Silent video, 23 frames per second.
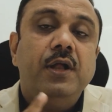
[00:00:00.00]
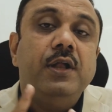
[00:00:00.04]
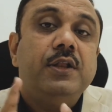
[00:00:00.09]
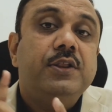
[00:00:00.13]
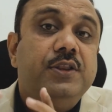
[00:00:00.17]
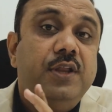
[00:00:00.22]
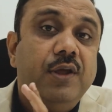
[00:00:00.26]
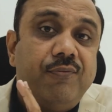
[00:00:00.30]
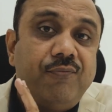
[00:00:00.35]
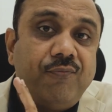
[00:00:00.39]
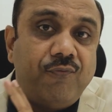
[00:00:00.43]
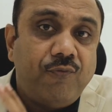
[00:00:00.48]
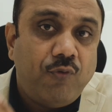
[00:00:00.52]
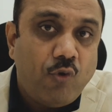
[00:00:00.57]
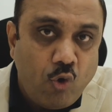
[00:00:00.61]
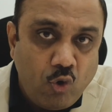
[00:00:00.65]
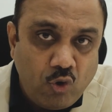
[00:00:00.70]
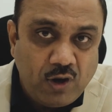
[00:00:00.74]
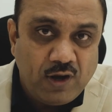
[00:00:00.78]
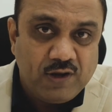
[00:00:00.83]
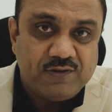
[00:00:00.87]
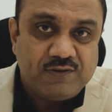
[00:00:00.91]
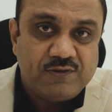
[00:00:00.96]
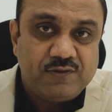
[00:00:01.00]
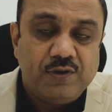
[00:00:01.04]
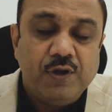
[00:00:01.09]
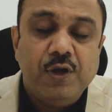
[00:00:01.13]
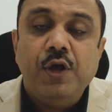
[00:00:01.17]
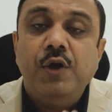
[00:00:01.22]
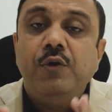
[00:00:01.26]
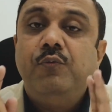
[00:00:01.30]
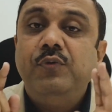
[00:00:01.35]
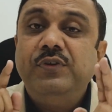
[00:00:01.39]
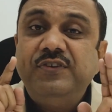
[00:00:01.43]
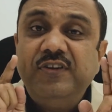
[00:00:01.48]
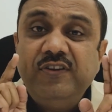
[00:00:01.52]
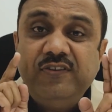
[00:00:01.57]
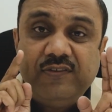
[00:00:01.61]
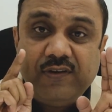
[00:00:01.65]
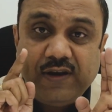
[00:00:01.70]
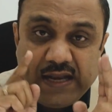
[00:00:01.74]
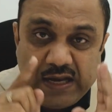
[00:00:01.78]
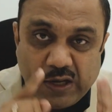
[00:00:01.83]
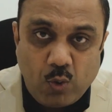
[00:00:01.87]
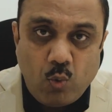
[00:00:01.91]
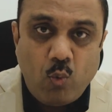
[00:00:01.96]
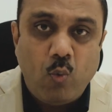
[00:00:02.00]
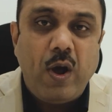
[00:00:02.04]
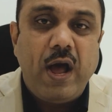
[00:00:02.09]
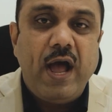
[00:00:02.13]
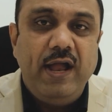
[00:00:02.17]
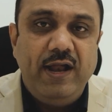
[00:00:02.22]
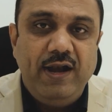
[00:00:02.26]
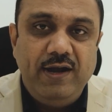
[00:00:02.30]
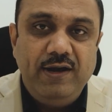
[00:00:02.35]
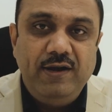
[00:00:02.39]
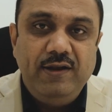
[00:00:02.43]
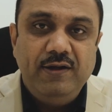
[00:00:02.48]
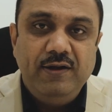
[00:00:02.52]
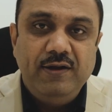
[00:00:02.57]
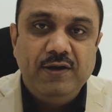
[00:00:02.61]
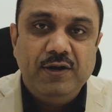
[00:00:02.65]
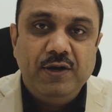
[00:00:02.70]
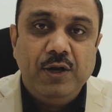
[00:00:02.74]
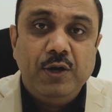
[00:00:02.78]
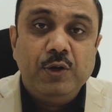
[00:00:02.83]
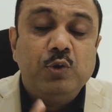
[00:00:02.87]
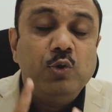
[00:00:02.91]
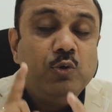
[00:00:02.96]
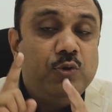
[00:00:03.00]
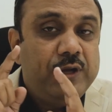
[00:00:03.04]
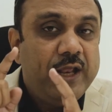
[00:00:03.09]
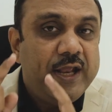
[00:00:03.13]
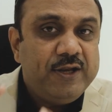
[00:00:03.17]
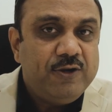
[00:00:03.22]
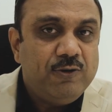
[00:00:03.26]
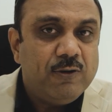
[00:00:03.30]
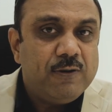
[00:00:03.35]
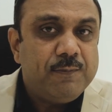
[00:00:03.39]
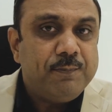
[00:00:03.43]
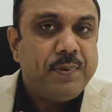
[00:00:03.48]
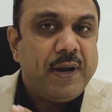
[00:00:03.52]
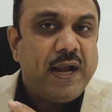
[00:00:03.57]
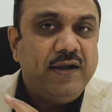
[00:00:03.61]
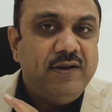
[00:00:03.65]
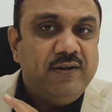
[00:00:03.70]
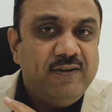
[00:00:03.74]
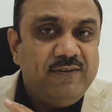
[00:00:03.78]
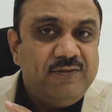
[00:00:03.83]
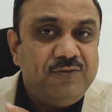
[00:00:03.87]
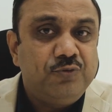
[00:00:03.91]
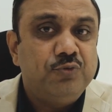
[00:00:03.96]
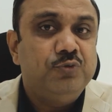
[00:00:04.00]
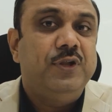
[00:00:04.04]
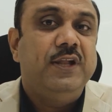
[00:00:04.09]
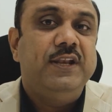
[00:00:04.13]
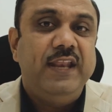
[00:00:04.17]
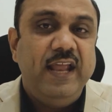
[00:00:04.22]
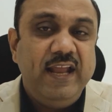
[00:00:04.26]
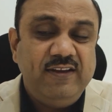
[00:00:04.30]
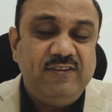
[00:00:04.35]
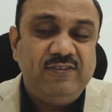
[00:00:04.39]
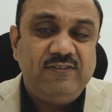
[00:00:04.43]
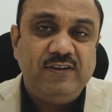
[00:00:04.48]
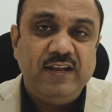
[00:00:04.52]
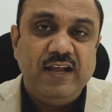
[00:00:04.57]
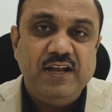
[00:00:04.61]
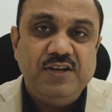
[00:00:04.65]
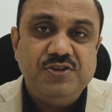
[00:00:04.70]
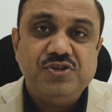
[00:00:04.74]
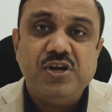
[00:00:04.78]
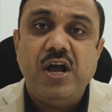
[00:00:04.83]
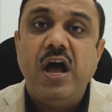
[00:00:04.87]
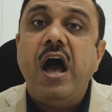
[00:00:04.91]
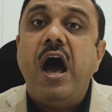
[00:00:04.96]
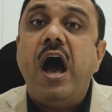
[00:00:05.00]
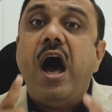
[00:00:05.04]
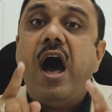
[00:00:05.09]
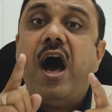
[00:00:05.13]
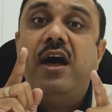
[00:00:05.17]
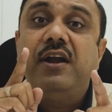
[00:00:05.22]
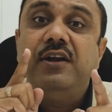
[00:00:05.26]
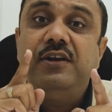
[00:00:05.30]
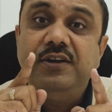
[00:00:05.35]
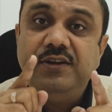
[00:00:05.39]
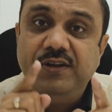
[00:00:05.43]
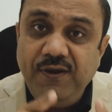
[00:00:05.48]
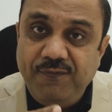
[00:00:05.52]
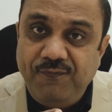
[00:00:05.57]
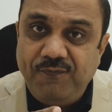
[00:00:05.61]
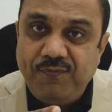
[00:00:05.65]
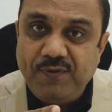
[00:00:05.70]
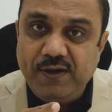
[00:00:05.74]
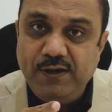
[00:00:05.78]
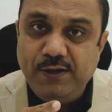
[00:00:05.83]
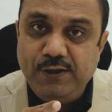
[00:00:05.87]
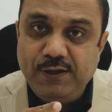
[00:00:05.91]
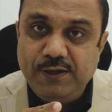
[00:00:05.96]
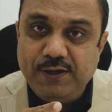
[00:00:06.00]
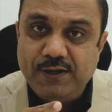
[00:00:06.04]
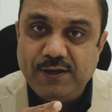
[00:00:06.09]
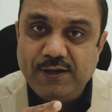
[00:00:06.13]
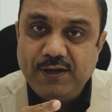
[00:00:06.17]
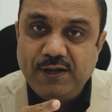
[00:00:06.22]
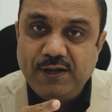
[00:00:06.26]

the focus which is required to take your practice to the next stage are different